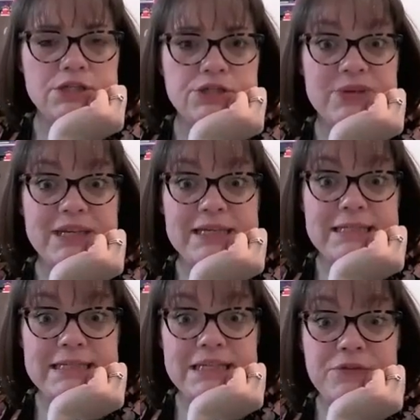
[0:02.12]
So we're going to
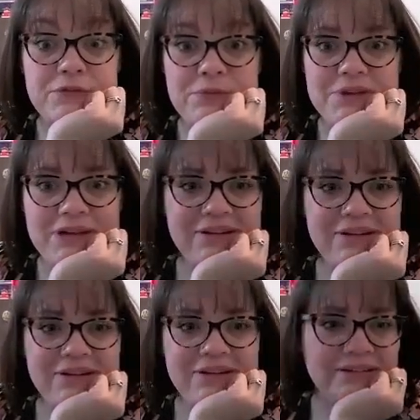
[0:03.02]
continue from here.